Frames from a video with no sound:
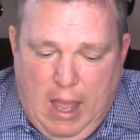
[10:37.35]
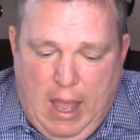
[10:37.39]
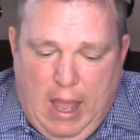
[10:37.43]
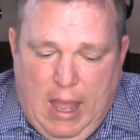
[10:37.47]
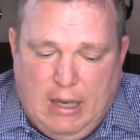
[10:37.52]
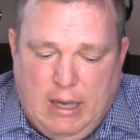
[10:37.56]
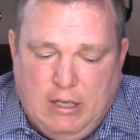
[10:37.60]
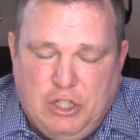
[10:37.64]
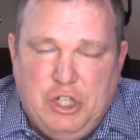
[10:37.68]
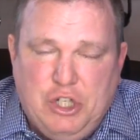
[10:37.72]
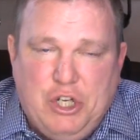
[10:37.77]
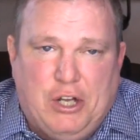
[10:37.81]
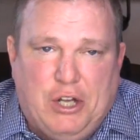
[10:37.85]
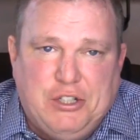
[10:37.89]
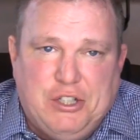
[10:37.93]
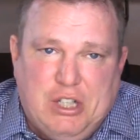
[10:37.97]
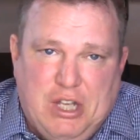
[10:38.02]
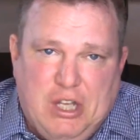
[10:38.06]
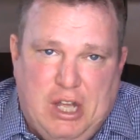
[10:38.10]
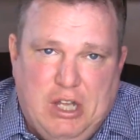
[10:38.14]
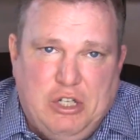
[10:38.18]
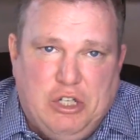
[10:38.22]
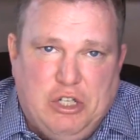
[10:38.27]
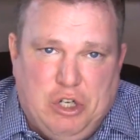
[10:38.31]
And
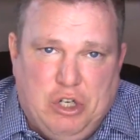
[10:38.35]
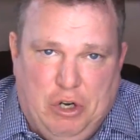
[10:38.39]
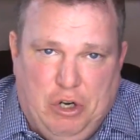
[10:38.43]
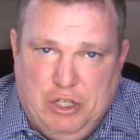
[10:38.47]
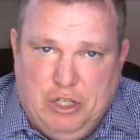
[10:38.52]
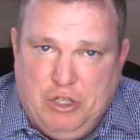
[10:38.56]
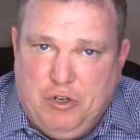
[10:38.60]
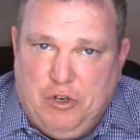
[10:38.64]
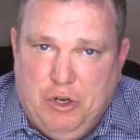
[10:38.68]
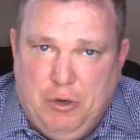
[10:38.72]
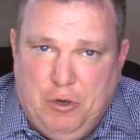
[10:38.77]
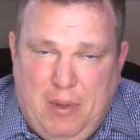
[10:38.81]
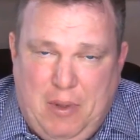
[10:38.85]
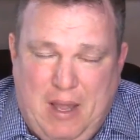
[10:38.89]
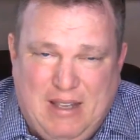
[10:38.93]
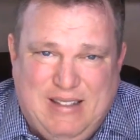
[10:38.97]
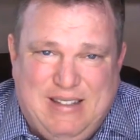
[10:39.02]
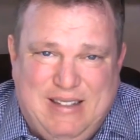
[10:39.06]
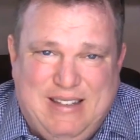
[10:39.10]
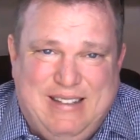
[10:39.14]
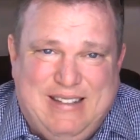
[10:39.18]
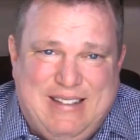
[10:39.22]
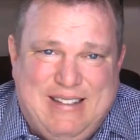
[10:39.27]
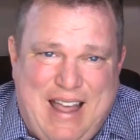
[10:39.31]
Chelsea Insurance Group
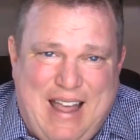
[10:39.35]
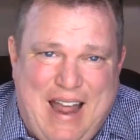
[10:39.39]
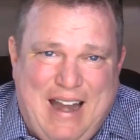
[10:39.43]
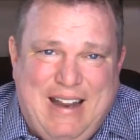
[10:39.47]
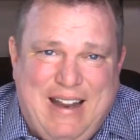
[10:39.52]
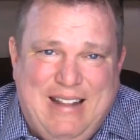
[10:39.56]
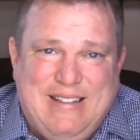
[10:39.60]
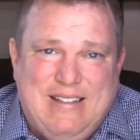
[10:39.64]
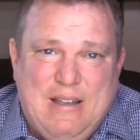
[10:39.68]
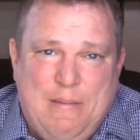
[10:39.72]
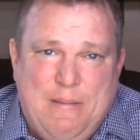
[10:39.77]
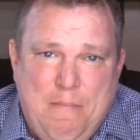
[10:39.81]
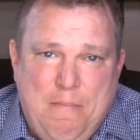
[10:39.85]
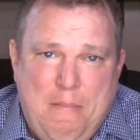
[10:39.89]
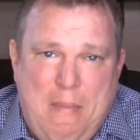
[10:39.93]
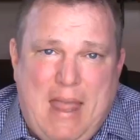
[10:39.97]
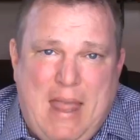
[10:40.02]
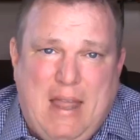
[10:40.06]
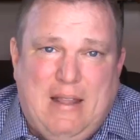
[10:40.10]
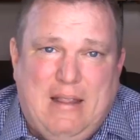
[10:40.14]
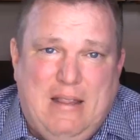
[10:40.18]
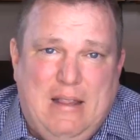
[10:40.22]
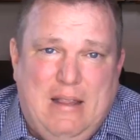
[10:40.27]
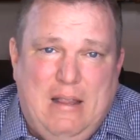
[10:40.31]
has decided to
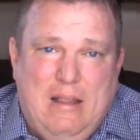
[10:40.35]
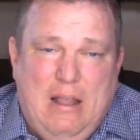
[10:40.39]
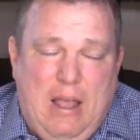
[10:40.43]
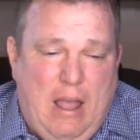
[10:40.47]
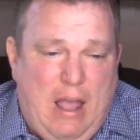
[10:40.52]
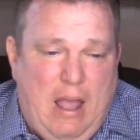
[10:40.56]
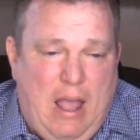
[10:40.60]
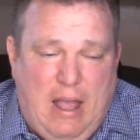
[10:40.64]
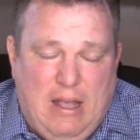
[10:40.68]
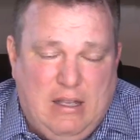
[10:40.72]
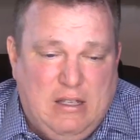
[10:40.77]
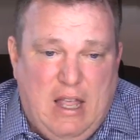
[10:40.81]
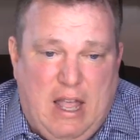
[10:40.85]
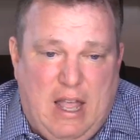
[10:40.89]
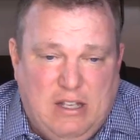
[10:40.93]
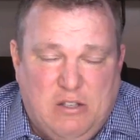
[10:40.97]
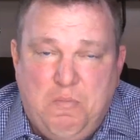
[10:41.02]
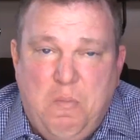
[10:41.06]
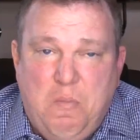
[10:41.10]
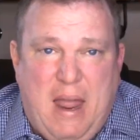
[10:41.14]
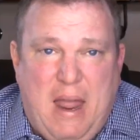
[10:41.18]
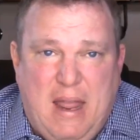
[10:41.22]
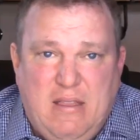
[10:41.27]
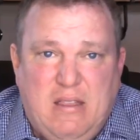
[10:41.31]

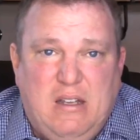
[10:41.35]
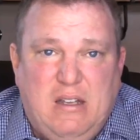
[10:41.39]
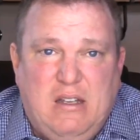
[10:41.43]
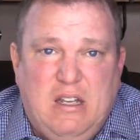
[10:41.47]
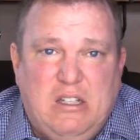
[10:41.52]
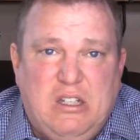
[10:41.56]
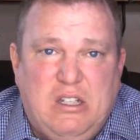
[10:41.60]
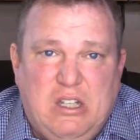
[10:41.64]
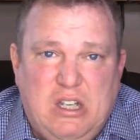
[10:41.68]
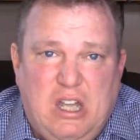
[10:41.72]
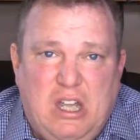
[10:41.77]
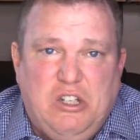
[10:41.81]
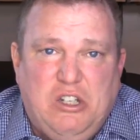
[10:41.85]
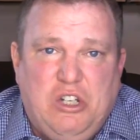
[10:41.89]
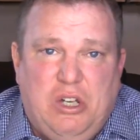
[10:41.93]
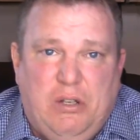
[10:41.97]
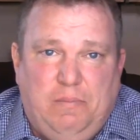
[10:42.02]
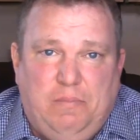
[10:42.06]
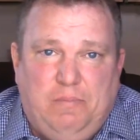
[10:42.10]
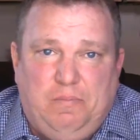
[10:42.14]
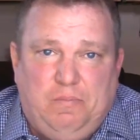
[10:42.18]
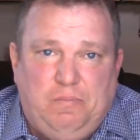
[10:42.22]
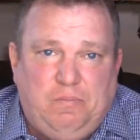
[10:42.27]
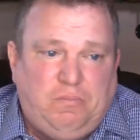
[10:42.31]
has made the
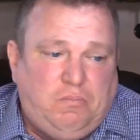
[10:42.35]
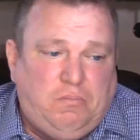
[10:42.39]
decision